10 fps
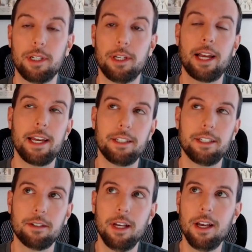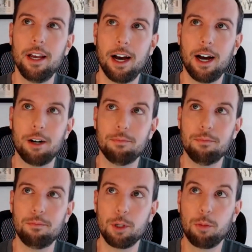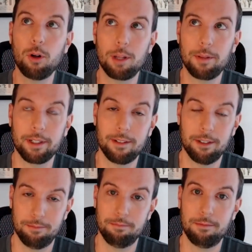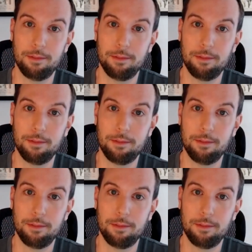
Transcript: And I hate to pull up like the